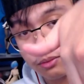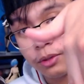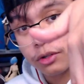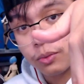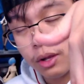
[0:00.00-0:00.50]

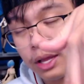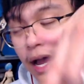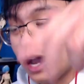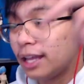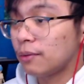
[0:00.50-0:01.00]
below as well. I
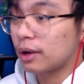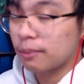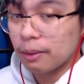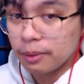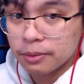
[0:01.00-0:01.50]
highly
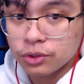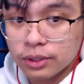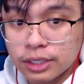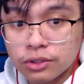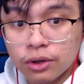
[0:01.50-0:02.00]
recommend people join
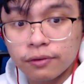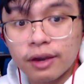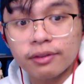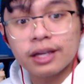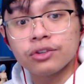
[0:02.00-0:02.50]
Discord if you
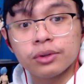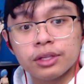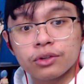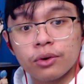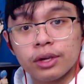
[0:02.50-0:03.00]
have not joined
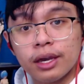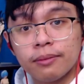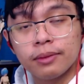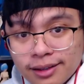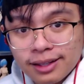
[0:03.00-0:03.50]
Discord yet.
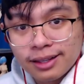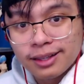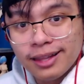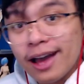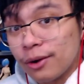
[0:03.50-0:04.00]

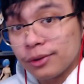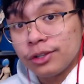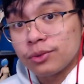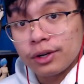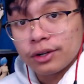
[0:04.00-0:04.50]
That or the
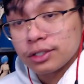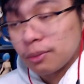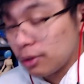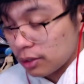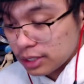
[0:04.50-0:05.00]
Twitter, because on
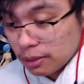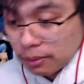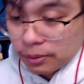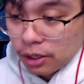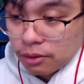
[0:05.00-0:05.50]
both those, let
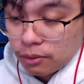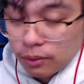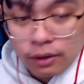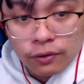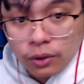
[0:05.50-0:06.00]
people know
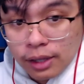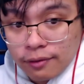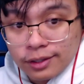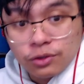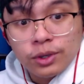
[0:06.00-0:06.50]
whenever we go live
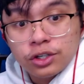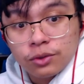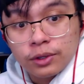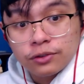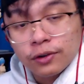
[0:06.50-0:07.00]
on Twitch,
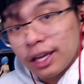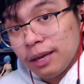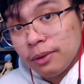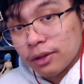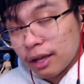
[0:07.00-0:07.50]
whether it's for
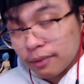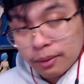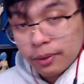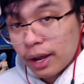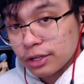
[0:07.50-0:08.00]
gaming or live anime
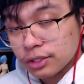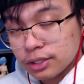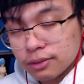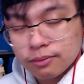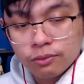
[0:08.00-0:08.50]

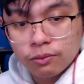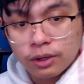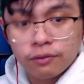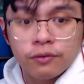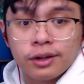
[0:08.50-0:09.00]
reactions,
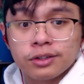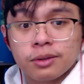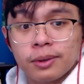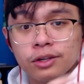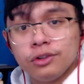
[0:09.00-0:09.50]
whenever it goes
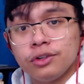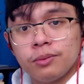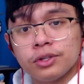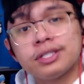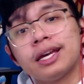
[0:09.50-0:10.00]
up on YouTube, or
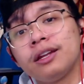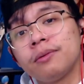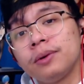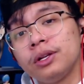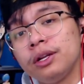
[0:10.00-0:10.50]
just any
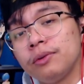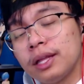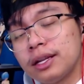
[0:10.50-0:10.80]
community related